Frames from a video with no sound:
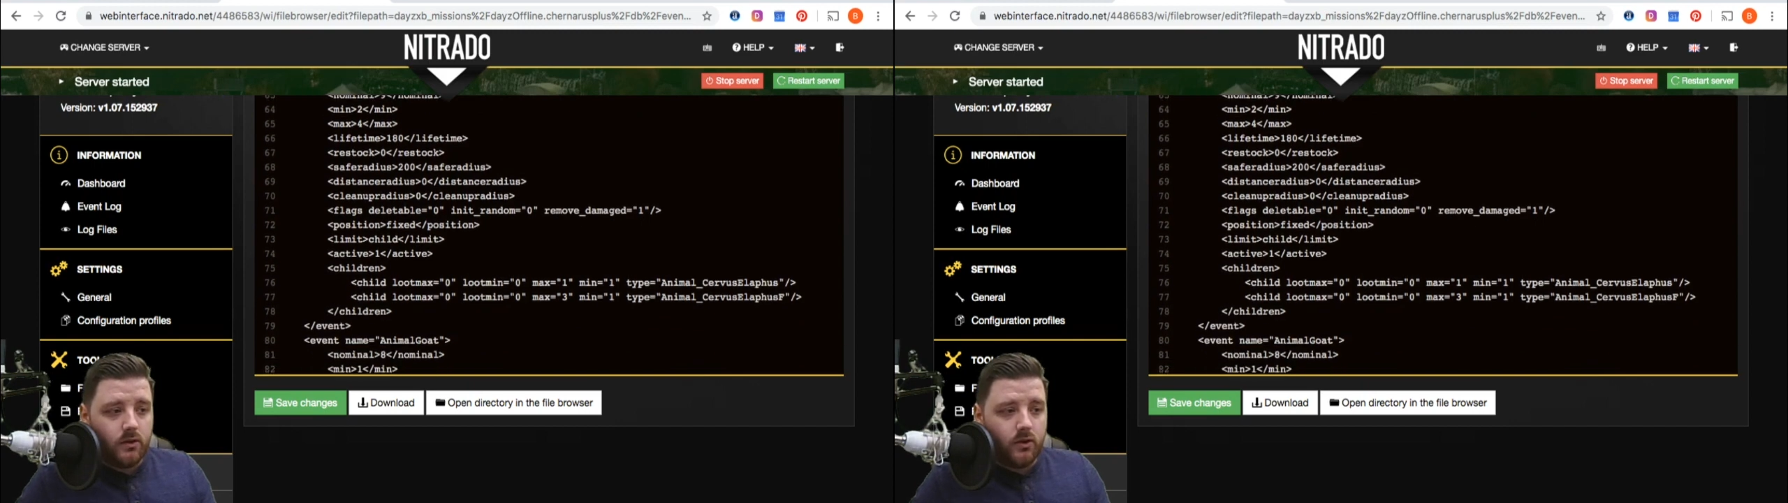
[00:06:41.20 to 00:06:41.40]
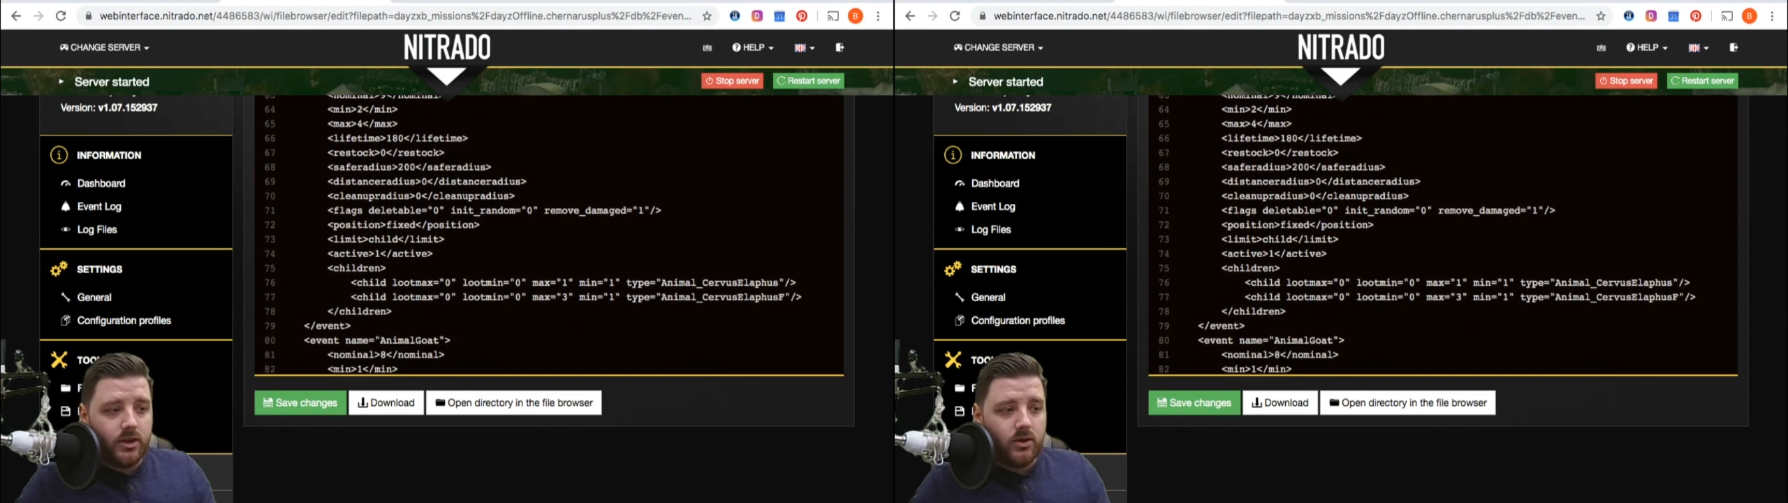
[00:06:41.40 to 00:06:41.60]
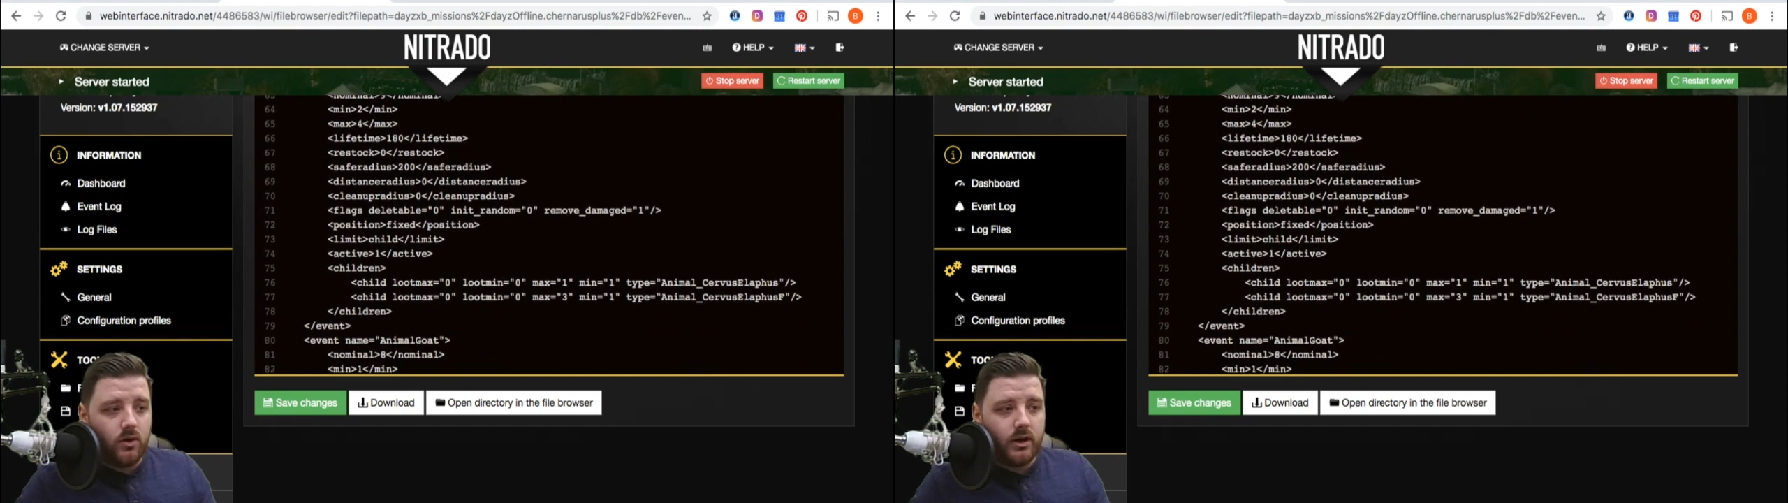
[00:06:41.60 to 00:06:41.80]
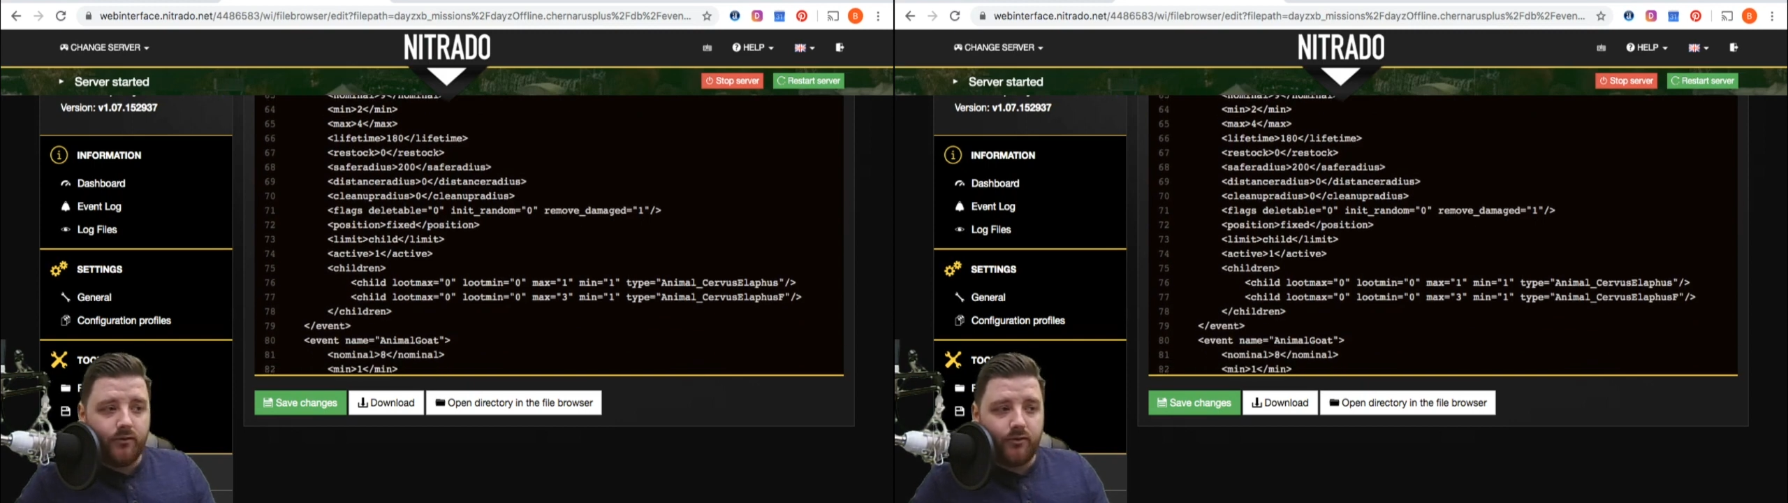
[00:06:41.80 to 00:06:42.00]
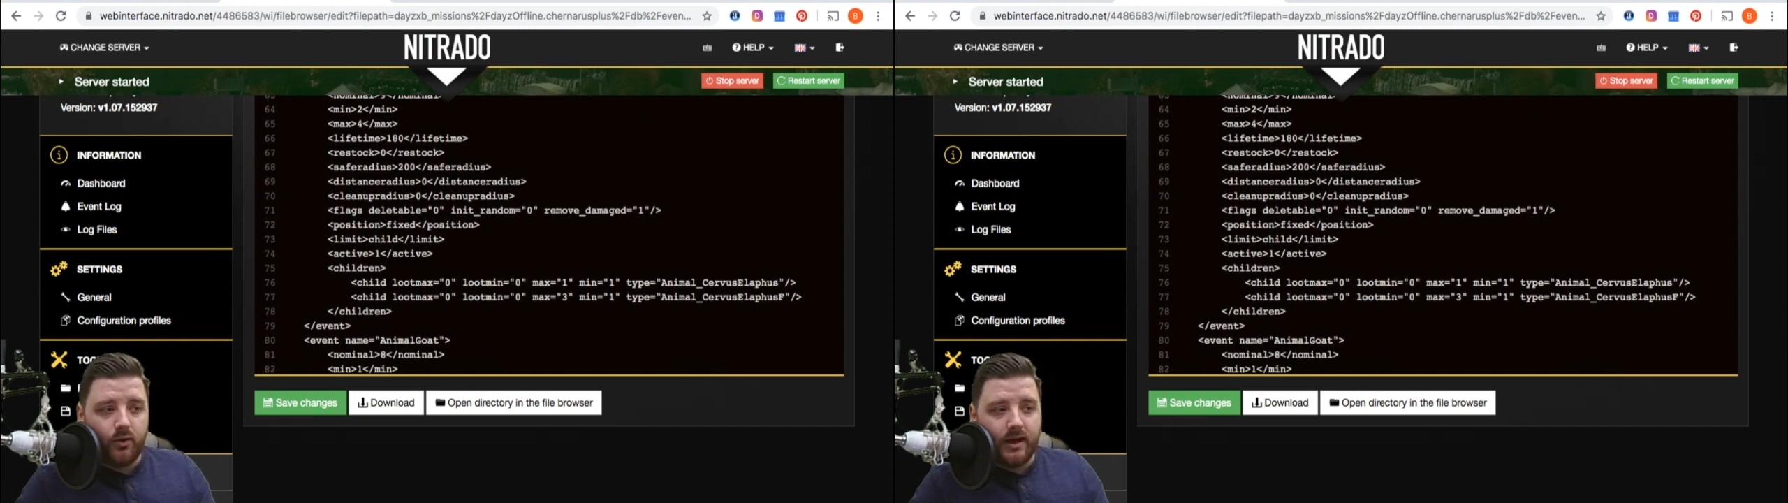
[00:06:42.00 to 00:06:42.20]
So when you're
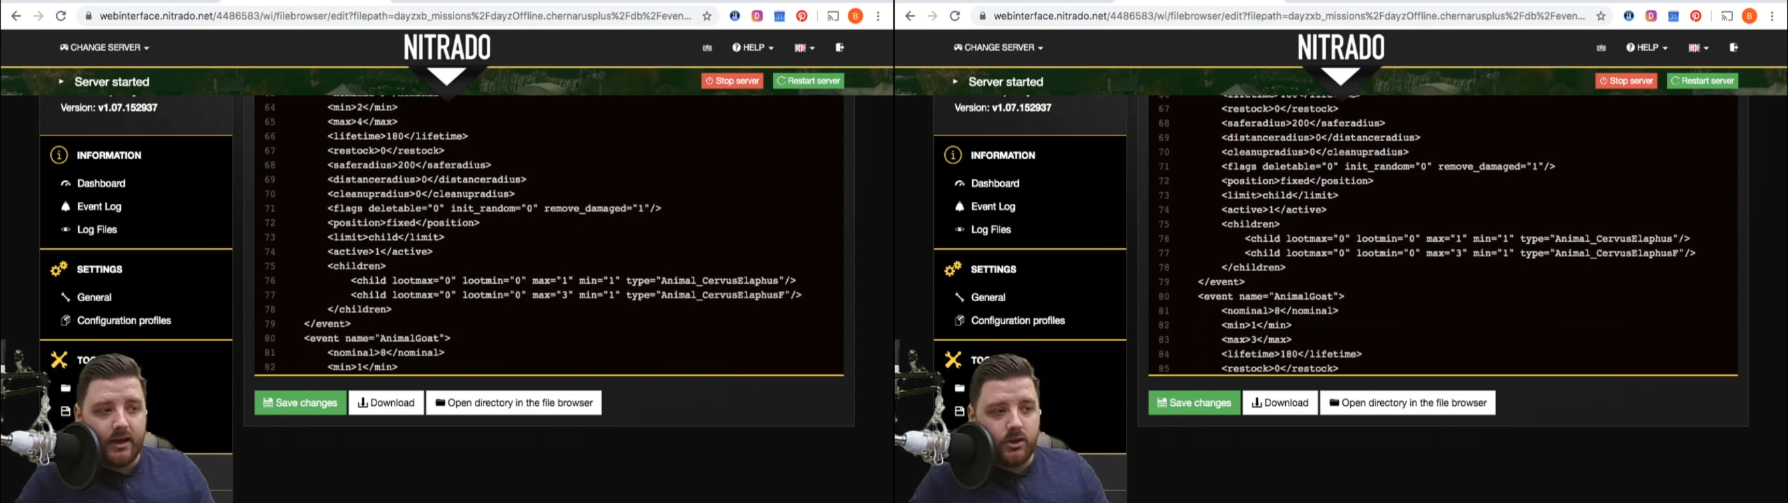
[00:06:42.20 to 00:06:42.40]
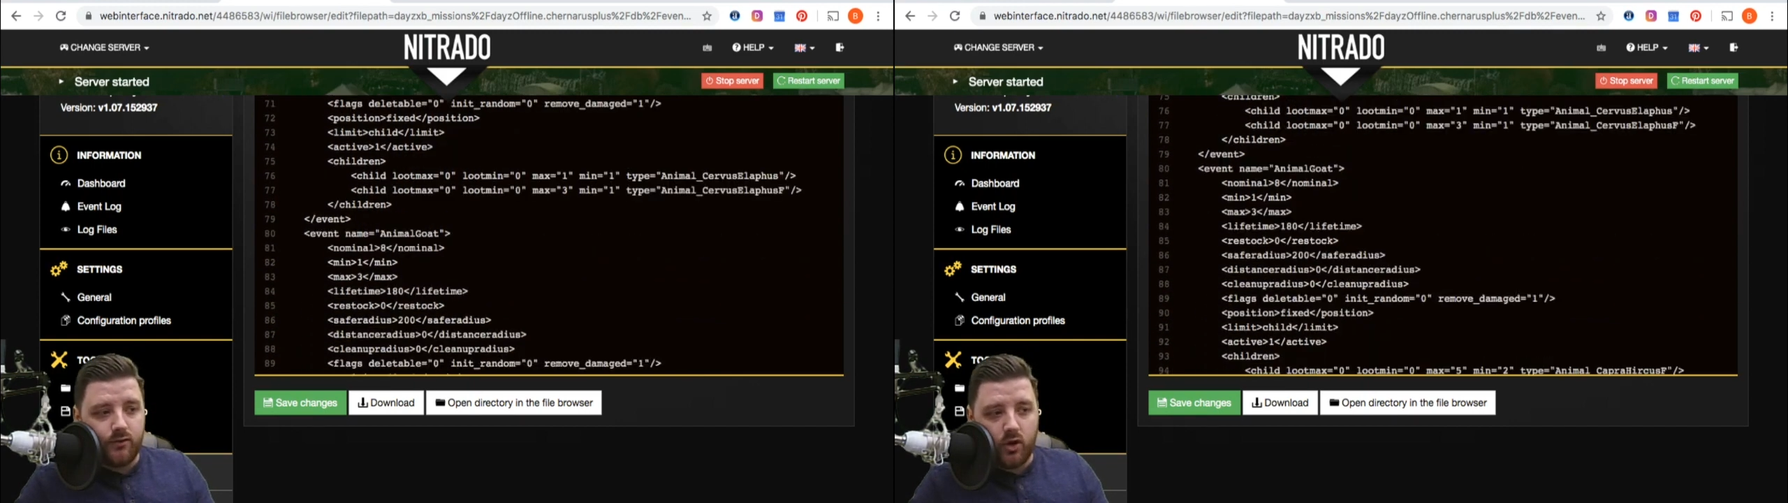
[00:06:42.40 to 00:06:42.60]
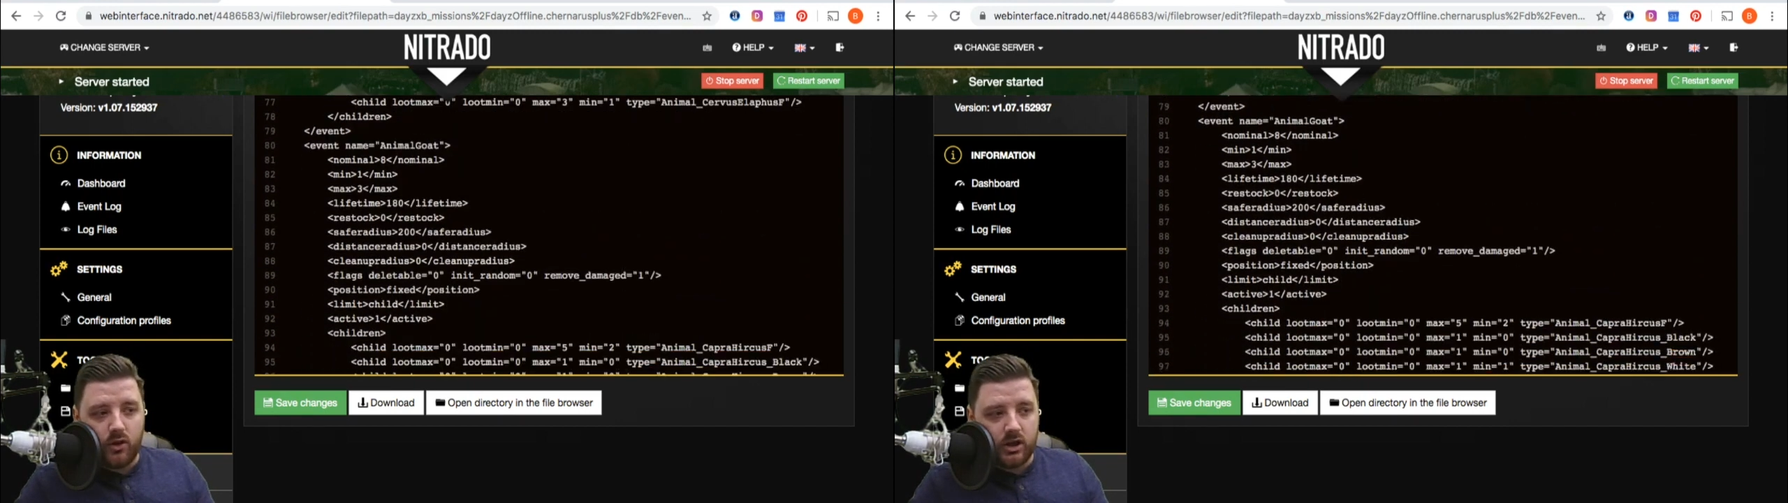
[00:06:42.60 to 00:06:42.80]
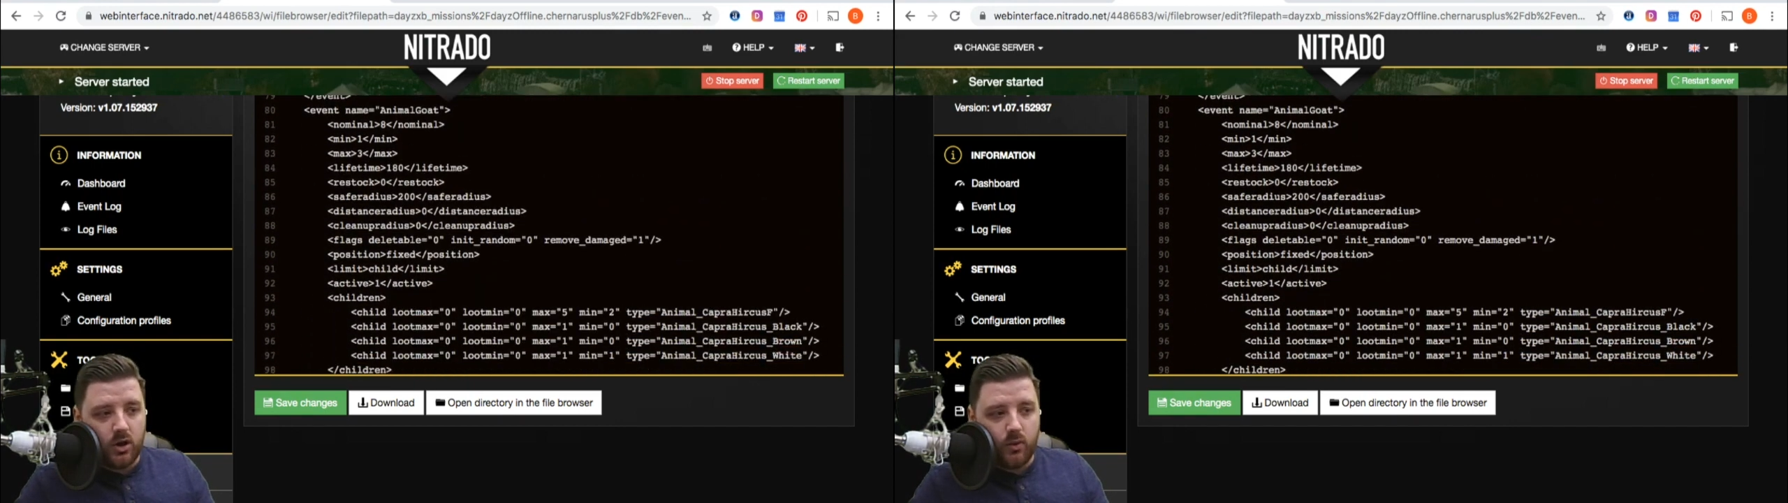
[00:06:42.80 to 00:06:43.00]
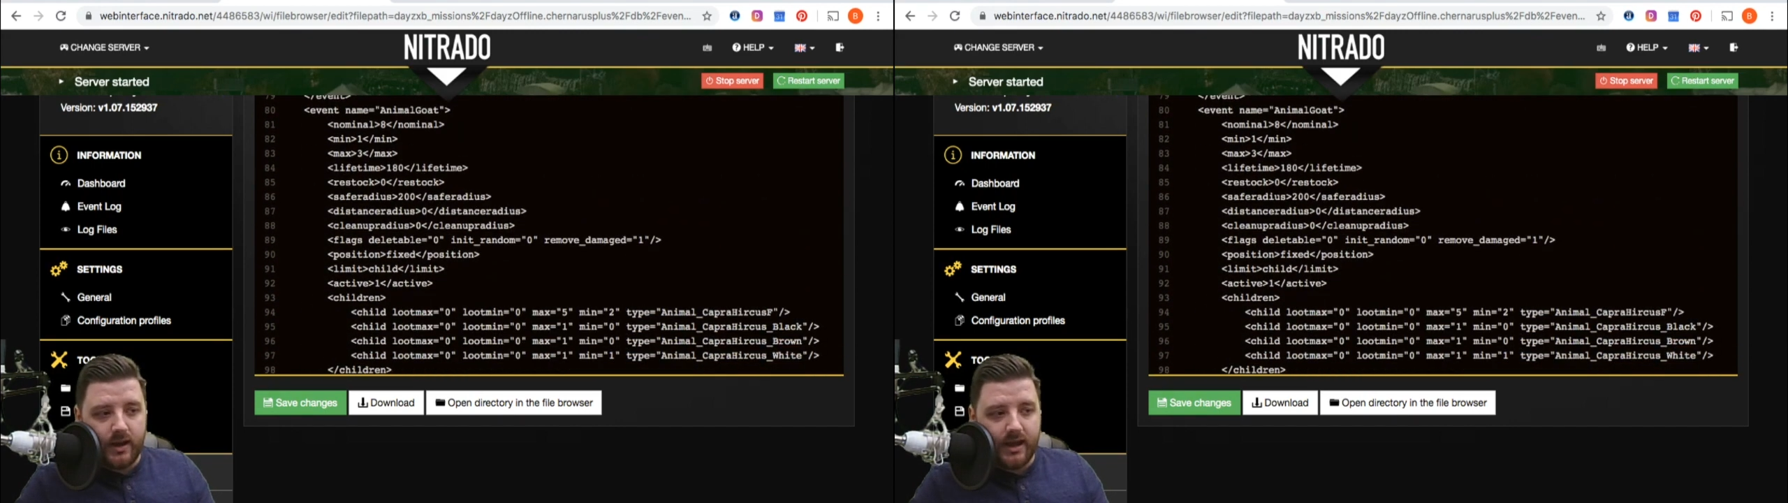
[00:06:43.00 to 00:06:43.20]
looking through that, you've got the
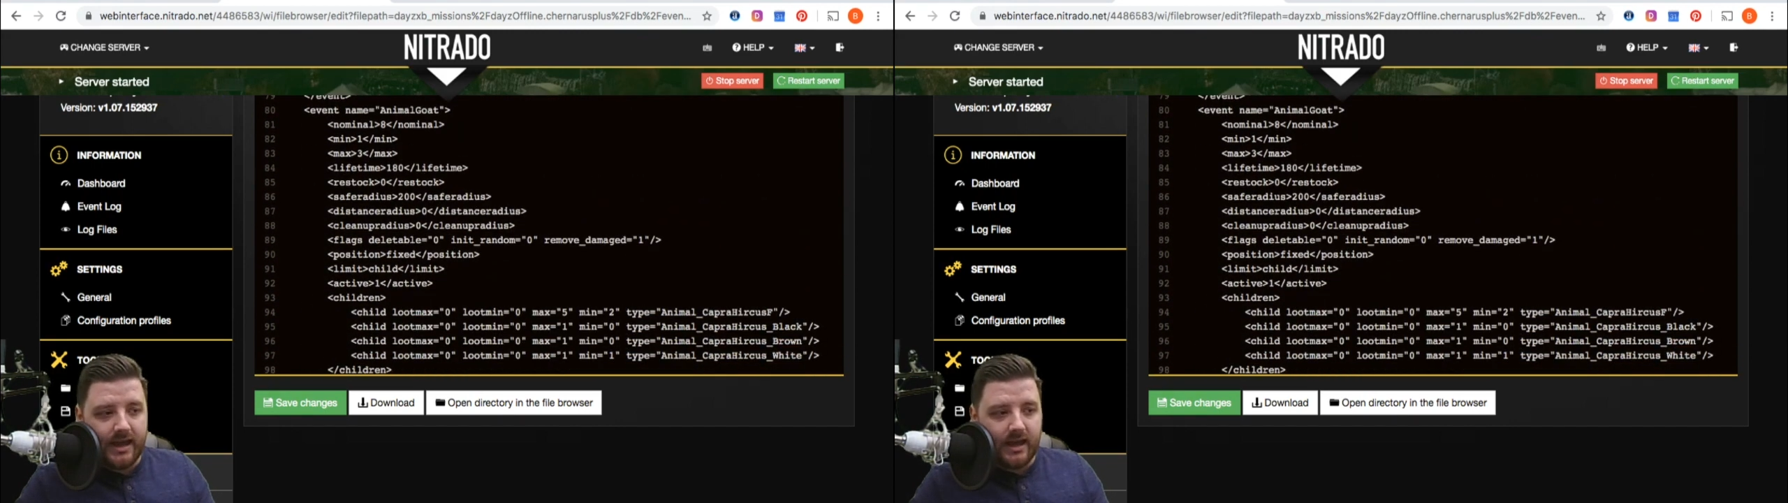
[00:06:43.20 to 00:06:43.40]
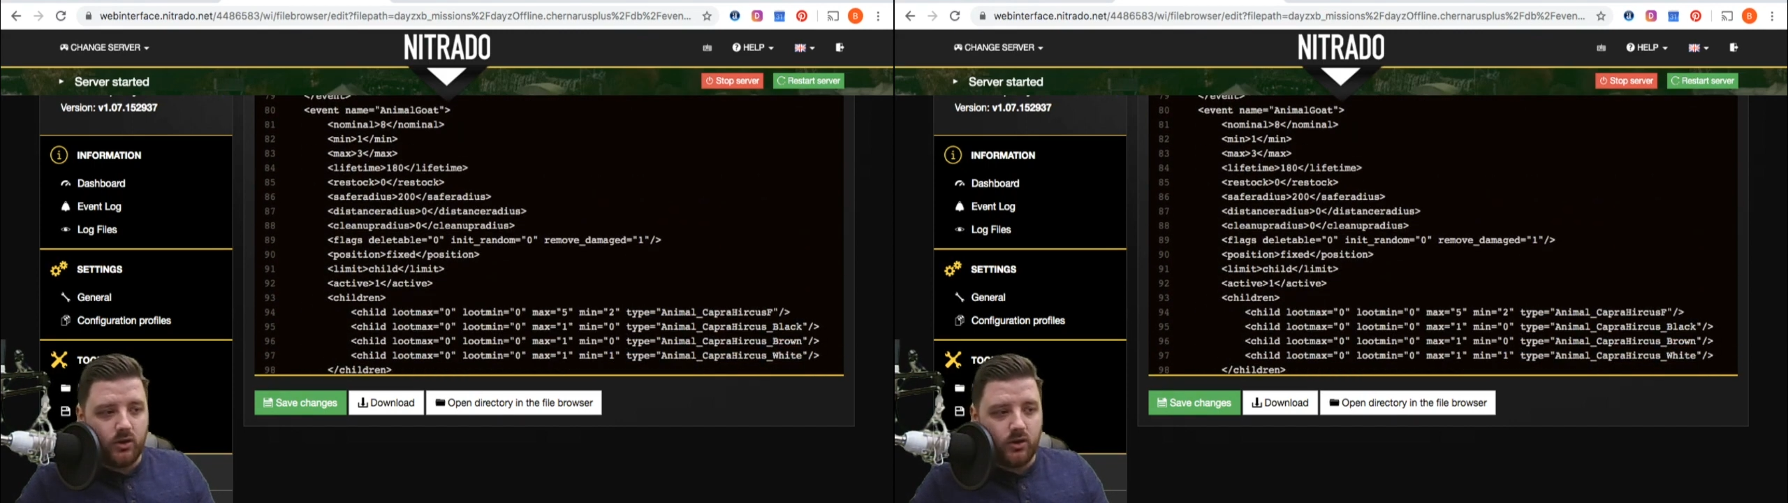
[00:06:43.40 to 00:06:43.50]
goat here.